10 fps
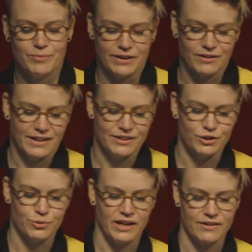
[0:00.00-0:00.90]
but on
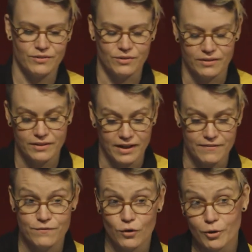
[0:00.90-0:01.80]
Android we only have
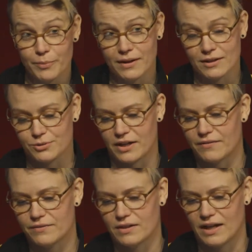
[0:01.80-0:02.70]
4 because we have
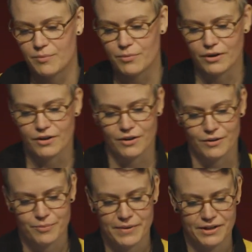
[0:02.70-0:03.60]
the
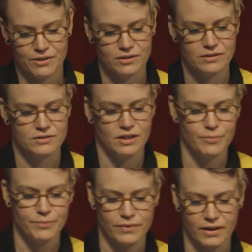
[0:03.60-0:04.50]
hamburger menu on the
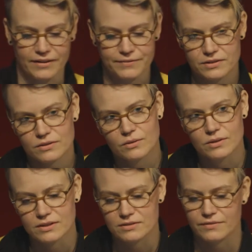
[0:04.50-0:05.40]
top left,
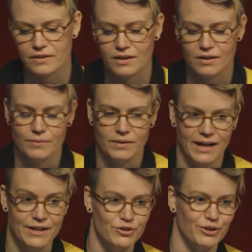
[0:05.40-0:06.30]
which is a very common
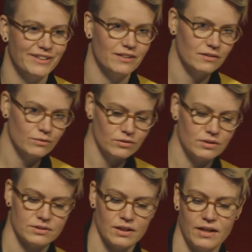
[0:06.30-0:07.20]
Android
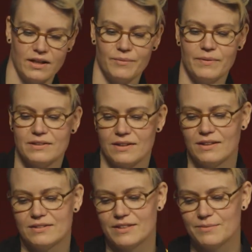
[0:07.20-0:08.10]
design element, and
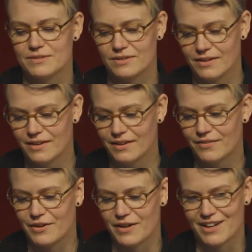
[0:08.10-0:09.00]
it seems
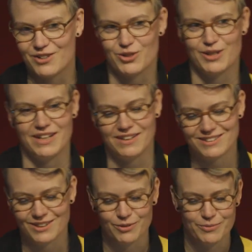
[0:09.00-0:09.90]
very Android-y,
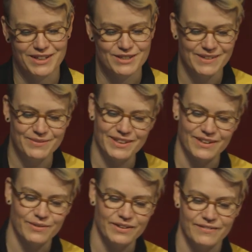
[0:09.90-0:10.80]
so it would be a shame to get
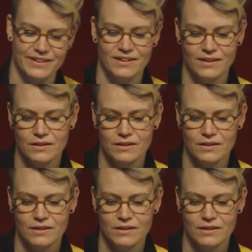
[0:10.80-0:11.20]
rid of it.